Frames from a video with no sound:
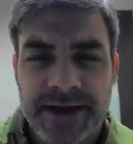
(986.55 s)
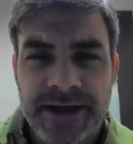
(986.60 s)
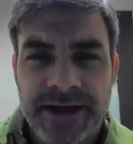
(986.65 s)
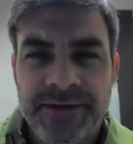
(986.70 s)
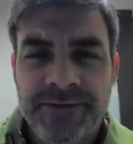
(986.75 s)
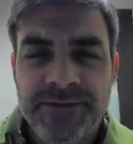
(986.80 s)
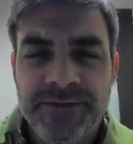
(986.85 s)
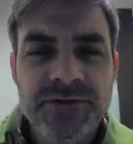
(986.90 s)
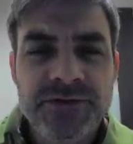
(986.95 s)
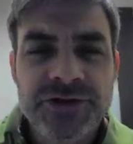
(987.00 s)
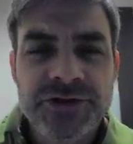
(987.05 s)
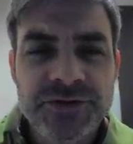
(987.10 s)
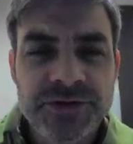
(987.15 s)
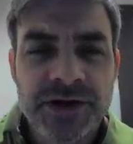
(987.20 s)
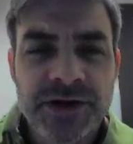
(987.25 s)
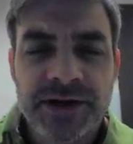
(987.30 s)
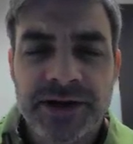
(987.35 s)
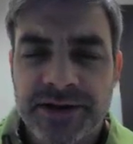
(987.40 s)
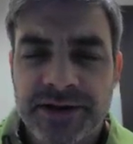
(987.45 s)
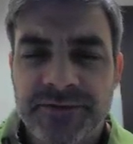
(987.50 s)
If you do
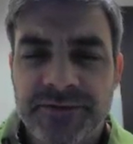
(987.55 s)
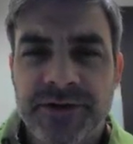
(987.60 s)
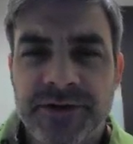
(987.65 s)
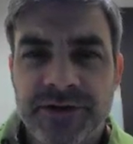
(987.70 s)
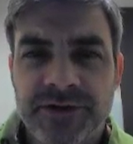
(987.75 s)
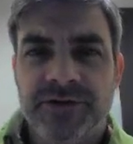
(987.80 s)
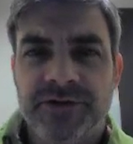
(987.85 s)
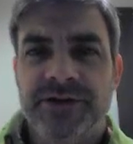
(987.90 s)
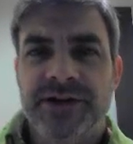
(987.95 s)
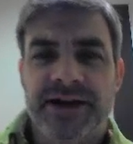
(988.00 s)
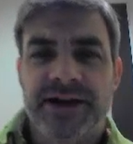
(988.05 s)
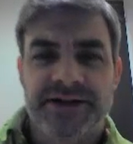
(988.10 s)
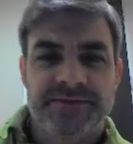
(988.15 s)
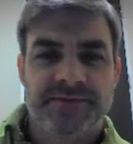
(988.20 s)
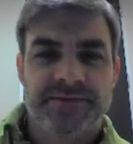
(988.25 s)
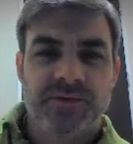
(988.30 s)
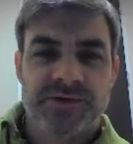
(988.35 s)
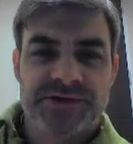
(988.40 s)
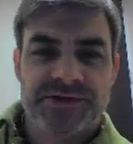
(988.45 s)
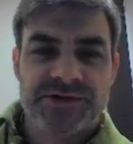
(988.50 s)
not configure your
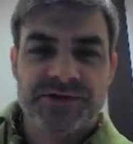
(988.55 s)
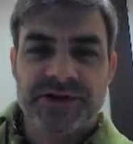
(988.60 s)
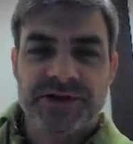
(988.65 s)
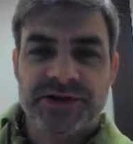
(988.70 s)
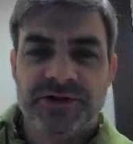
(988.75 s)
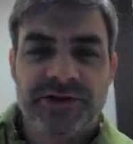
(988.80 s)
dashboard so that